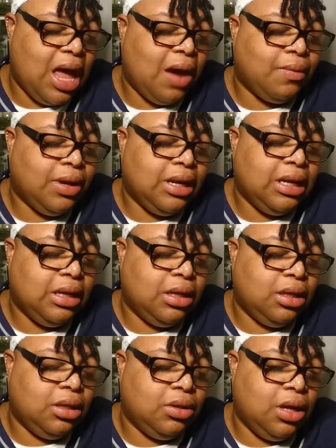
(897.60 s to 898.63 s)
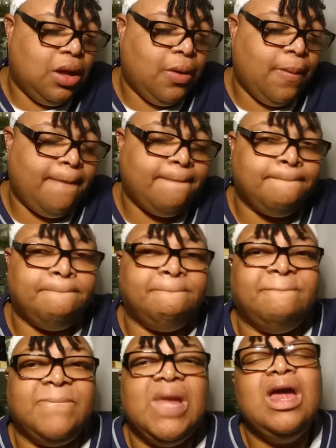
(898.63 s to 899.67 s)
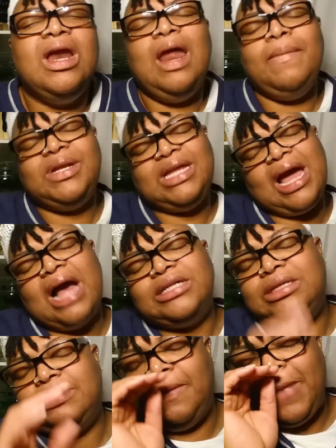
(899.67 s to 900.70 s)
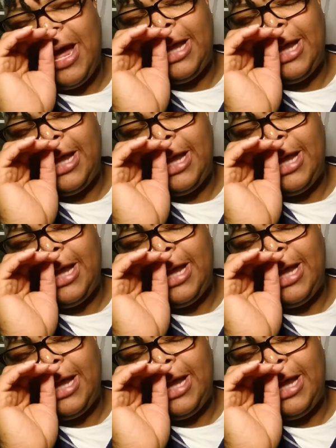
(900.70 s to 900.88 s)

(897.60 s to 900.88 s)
I really, you know, let me tell y'all something that